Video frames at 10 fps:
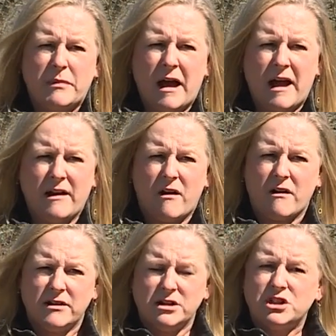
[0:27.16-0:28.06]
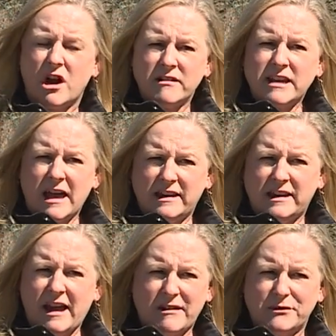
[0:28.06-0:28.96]
by artist Sean Kenney
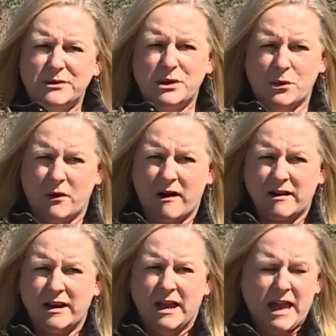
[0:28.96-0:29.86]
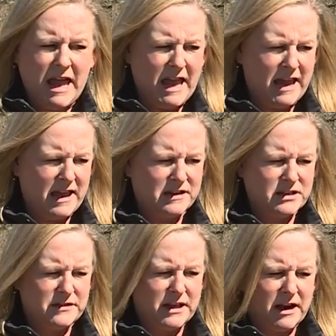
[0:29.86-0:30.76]
out of New York, and
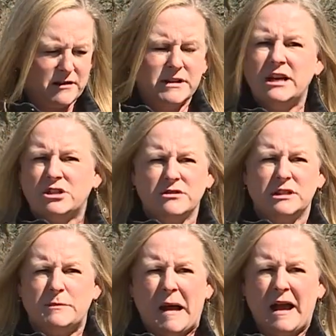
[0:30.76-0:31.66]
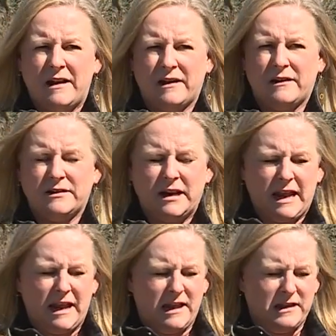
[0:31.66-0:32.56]
they're nature inspired.
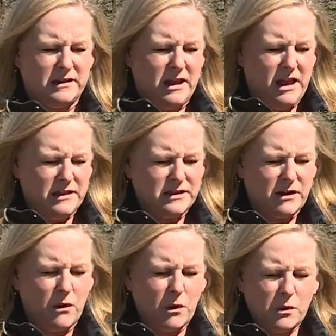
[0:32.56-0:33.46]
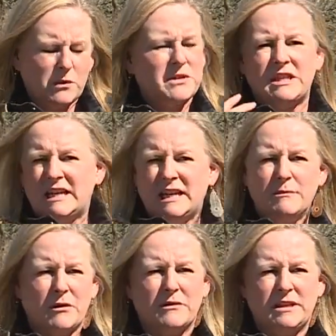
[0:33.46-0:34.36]
And the whole theme
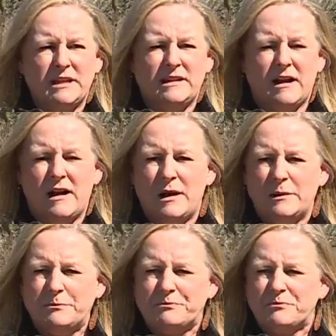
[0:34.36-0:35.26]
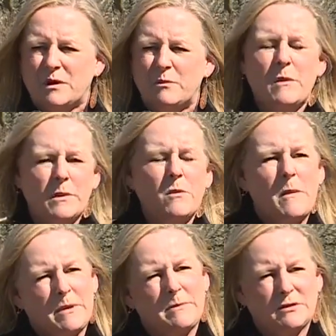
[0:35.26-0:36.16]
or the um, what we want
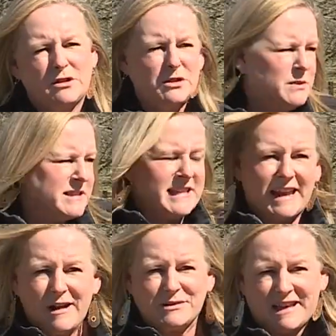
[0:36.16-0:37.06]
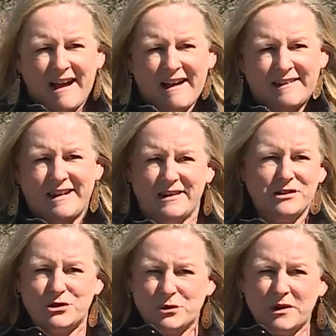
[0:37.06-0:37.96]
people to do is get outside and
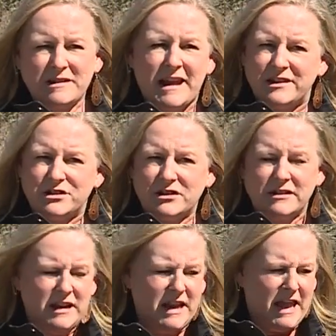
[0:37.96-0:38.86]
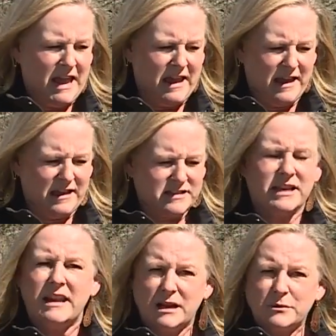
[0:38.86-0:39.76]
enjoy nature and
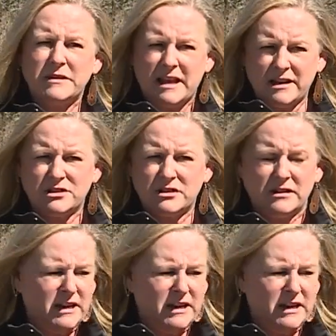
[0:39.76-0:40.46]
connect with nature.